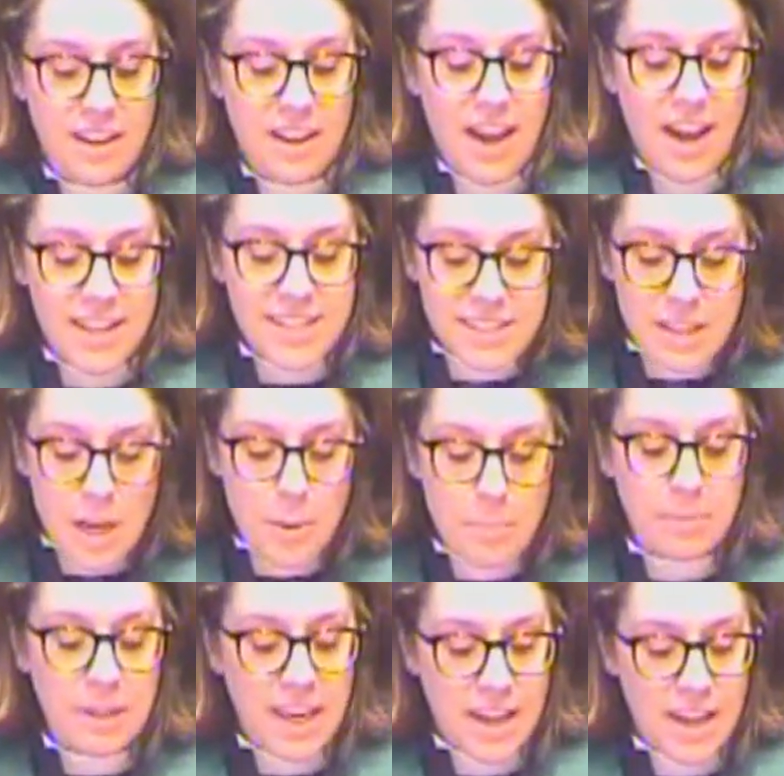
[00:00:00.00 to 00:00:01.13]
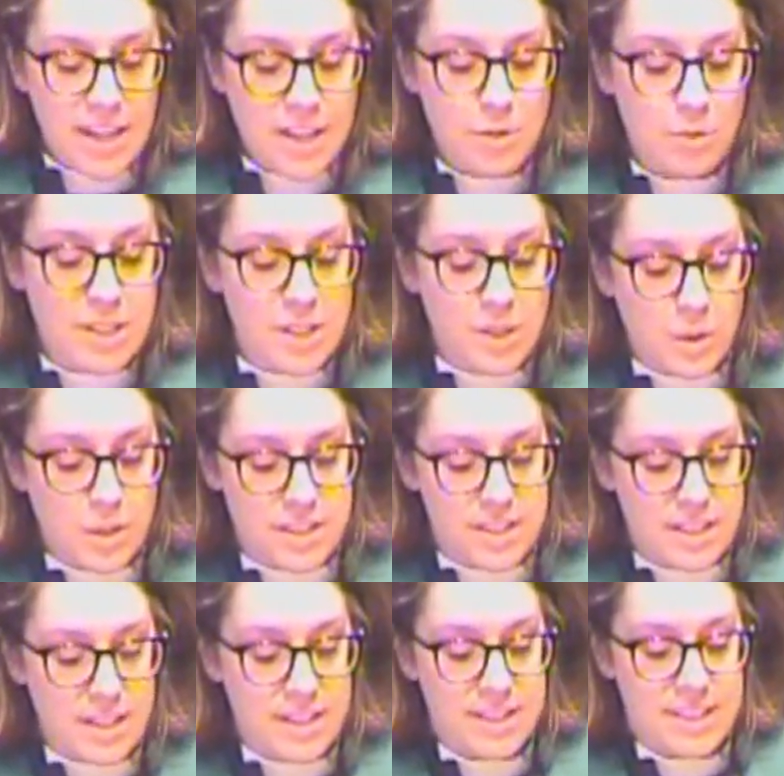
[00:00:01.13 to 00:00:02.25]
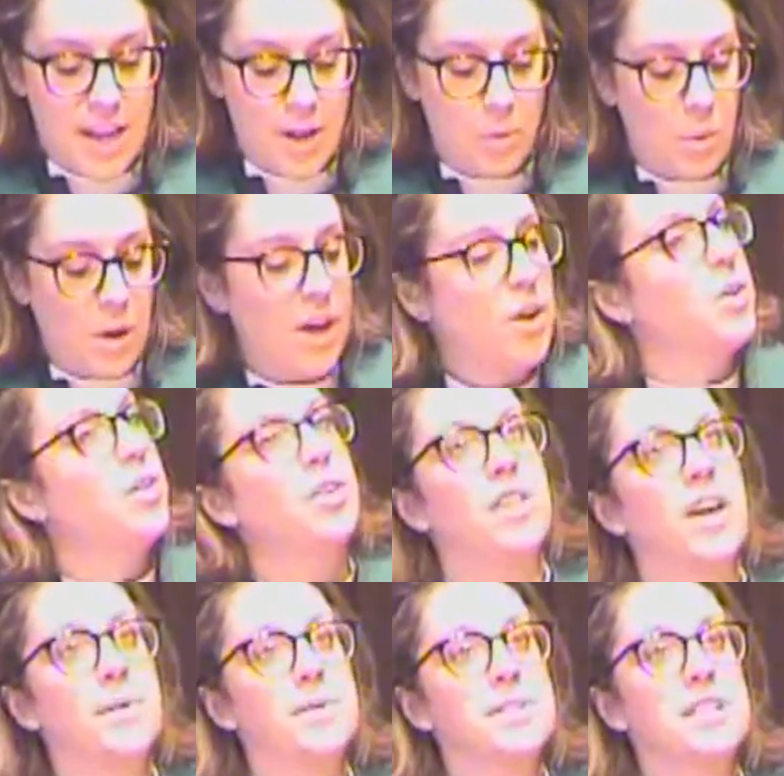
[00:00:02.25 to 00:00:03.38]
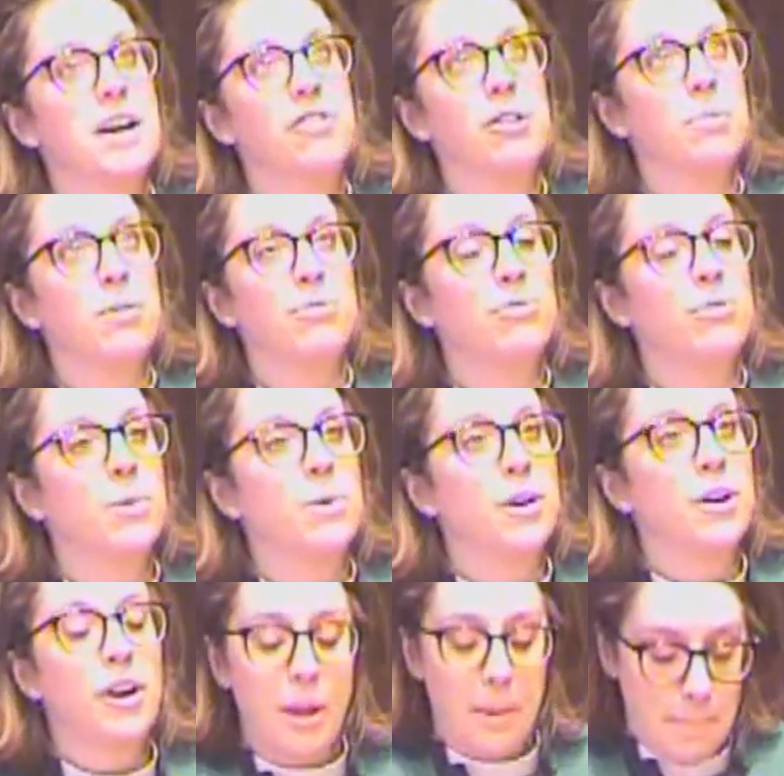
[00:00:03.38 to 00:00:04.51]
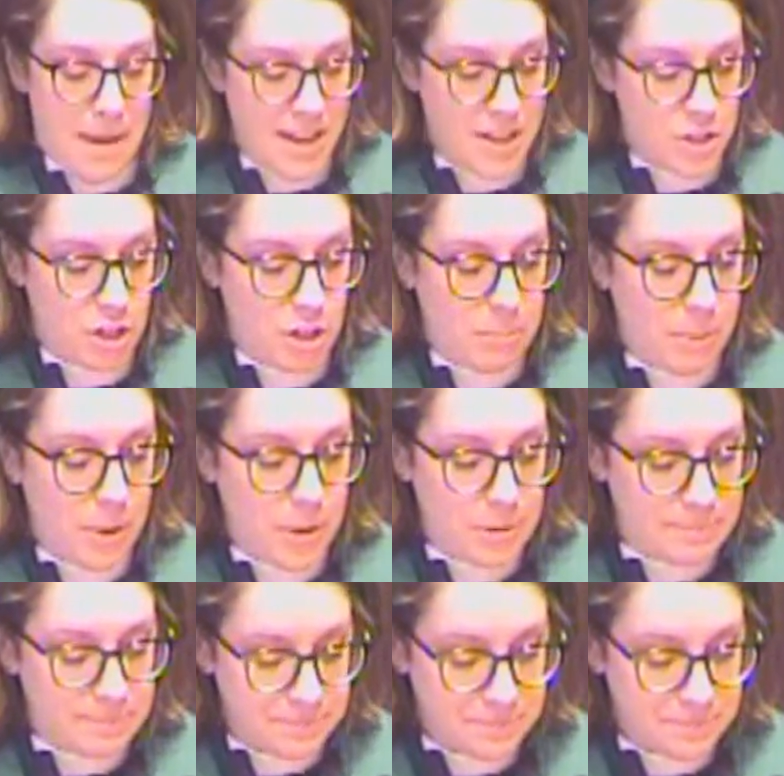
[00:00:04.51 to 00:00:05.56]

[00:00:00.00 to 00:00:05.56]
as some gained resources and wealth that was never before imaginable.